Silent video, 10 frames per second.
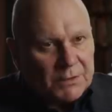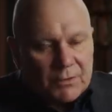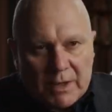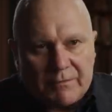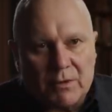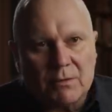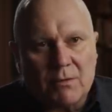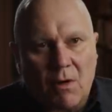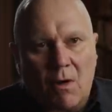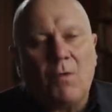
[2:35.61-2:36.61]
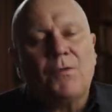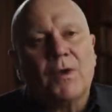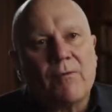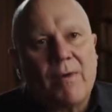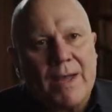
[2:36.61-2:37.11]
not even on the
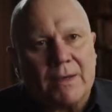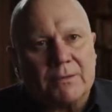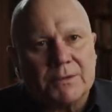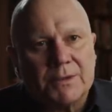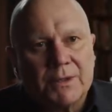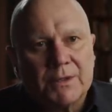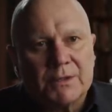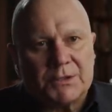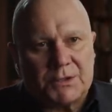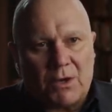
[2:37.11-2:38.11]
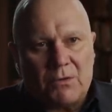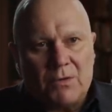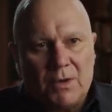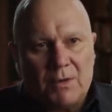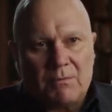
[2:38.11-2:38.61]
ground.
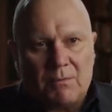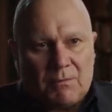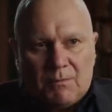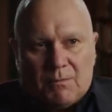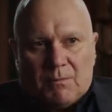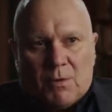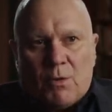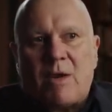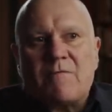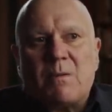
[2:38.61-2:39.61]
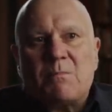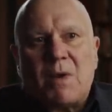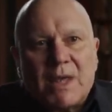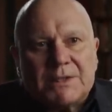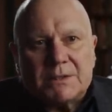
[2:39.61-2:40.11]
So whoever
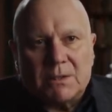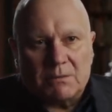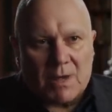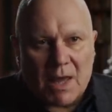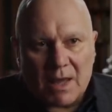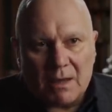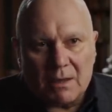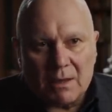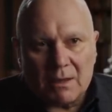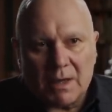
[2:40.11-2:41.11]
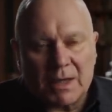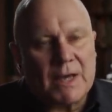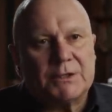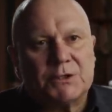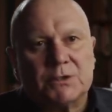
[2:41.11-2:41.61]
placed them there in
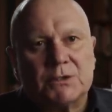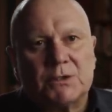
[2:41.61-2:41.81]
ancient